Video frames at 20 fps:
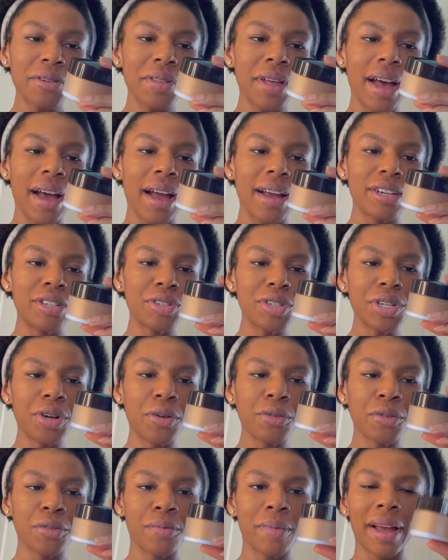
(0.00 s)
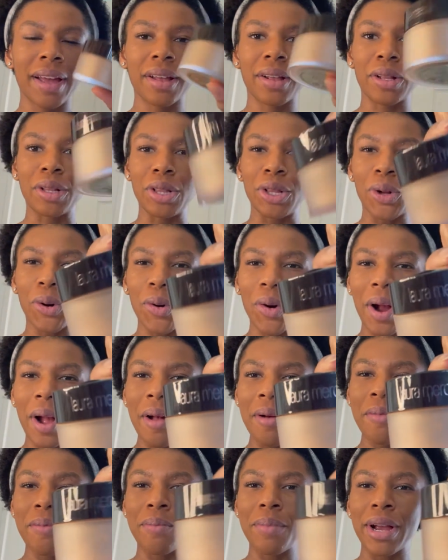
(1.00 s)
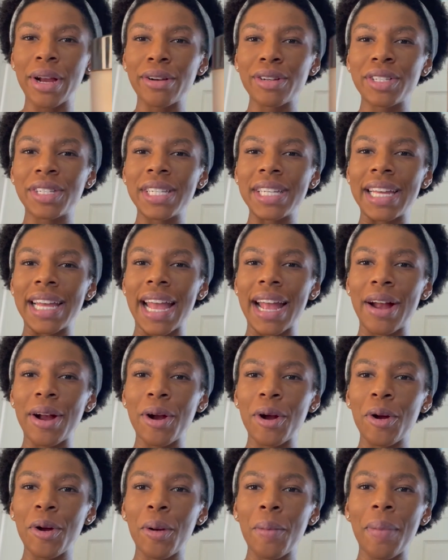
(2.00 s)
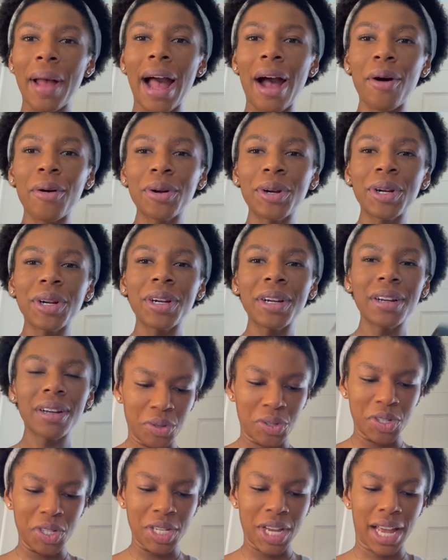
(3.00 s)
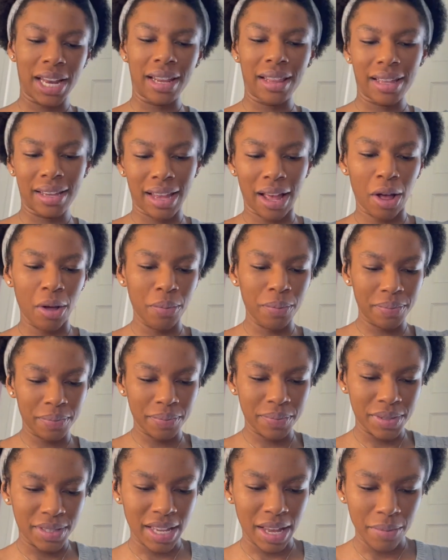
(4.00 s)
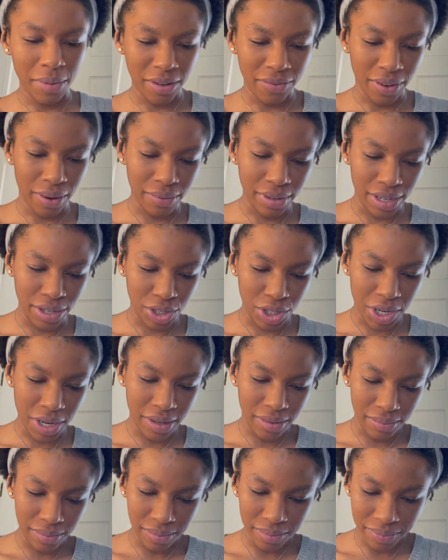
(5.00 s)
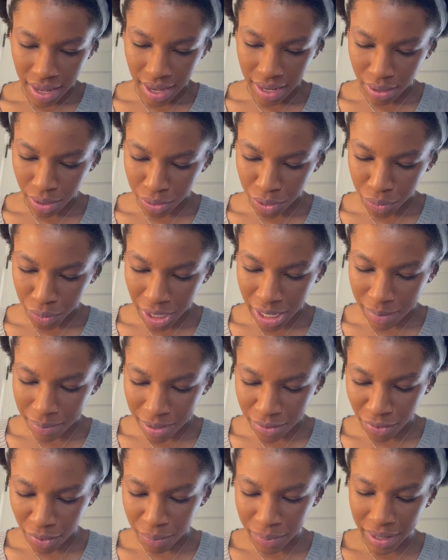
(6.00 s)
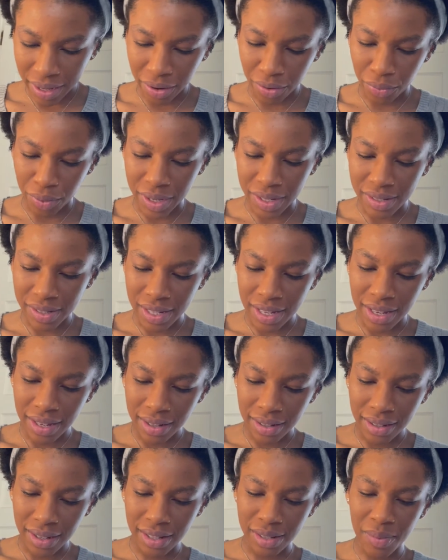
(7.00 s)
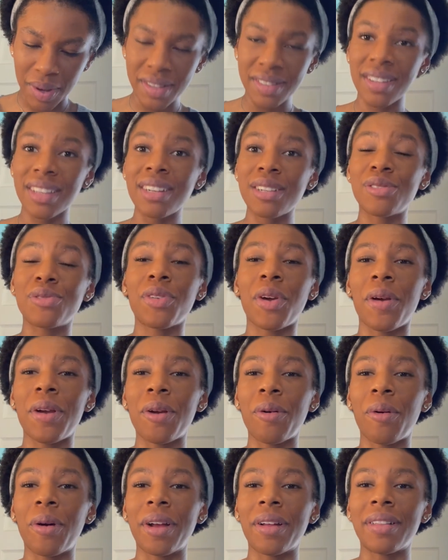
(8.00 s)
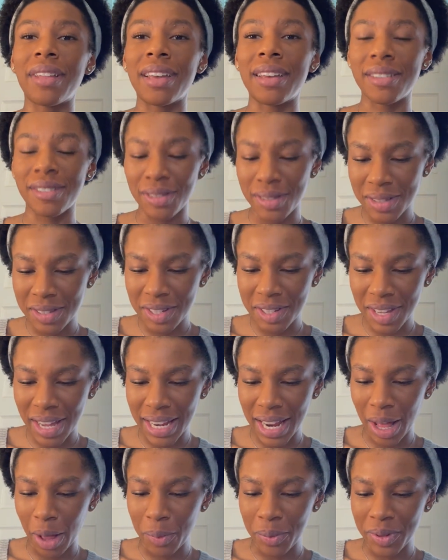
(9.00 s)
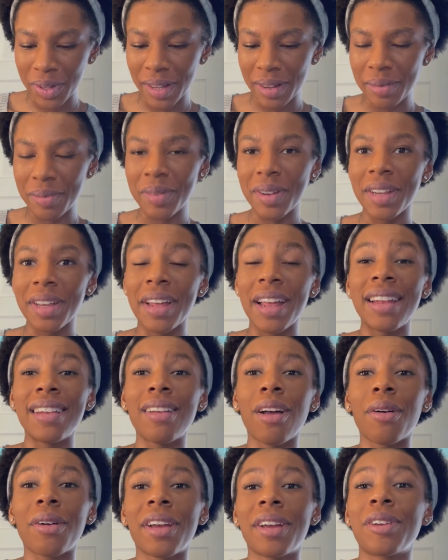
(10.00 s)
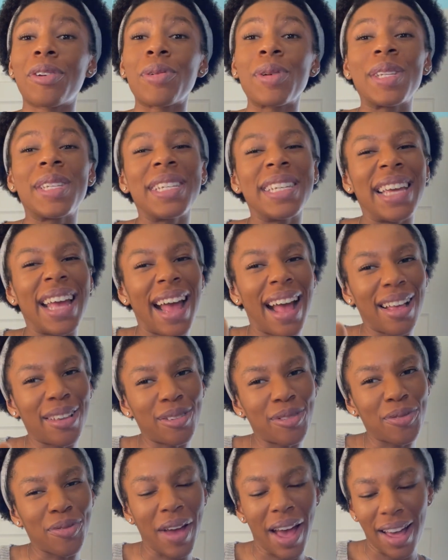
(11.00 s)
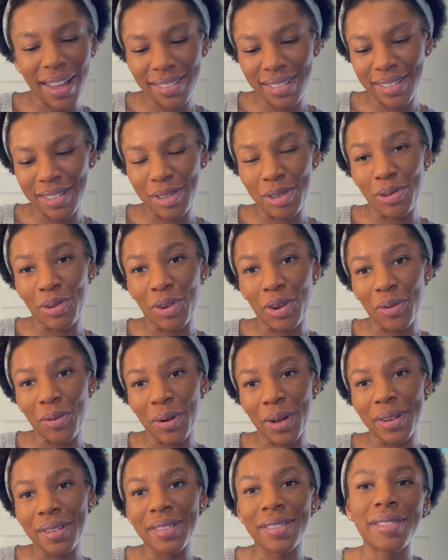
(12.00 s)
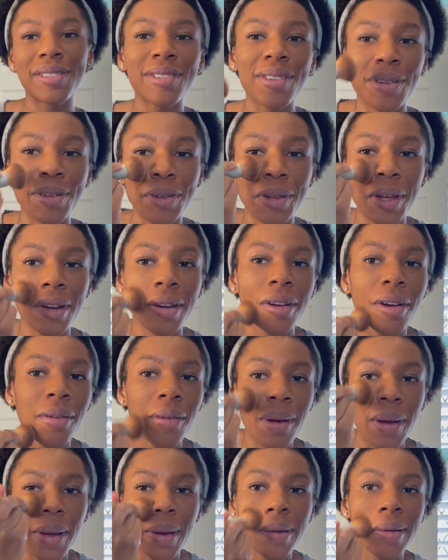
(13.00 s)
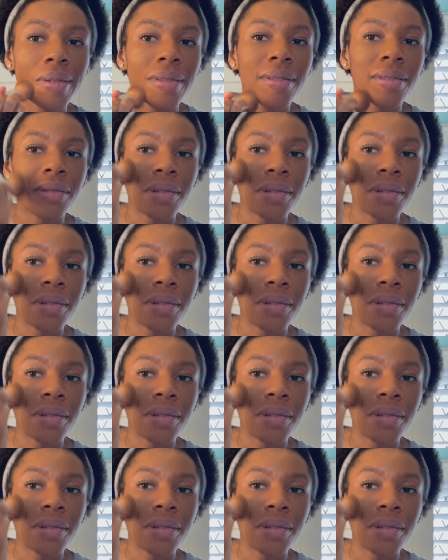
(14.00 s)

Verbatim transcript: that, I usually go in with my Laura Mercier powder just to kind of like help set my foundation and also keep me from being greasy because my skin is very oily. So this just kind of helps it not get greasy as fast as it usually would. So I just kind of go in.